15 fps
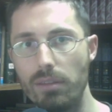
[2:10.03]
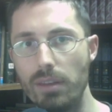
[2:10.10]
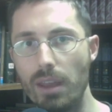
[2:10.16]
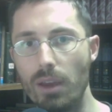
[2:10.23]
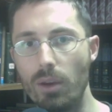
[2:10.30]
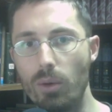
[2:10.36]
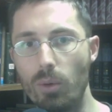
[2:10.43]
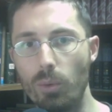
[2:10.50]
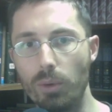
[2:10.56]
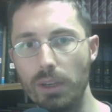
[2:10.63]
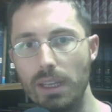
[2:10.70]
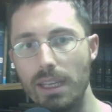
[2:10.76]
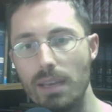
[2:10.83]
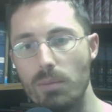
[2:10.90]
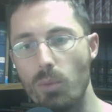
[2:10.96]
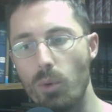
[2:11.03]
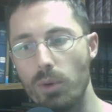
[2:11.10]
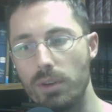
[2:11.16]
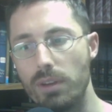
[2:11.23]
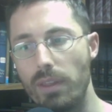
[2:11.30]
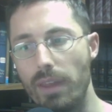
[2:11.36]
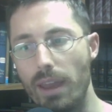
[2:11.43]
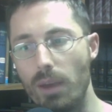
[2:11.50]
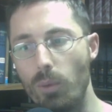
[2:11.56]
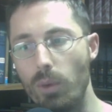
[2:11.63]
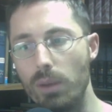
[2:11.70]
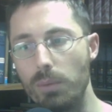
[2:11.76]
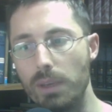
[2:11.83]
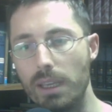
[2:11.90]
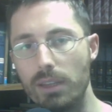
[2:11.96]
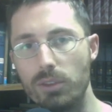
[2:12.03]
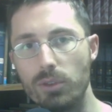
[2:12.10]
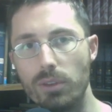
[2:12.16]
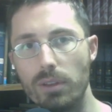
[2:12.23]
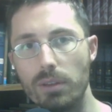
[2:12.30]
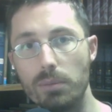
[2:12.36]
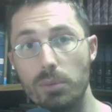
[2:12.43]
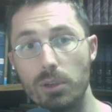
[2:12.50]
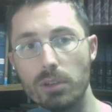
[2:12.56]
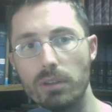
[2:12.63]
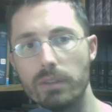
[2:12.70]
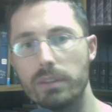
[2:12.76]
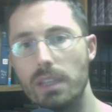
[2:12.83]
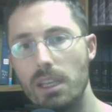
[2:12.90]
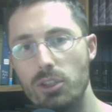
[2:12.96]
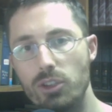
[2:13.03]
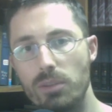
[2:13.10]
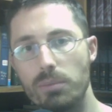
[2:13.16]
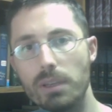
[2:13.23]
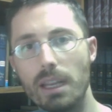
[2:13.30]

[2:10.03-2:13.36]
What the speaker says: Now, we're going to get more into that when we get to the book of Revelation,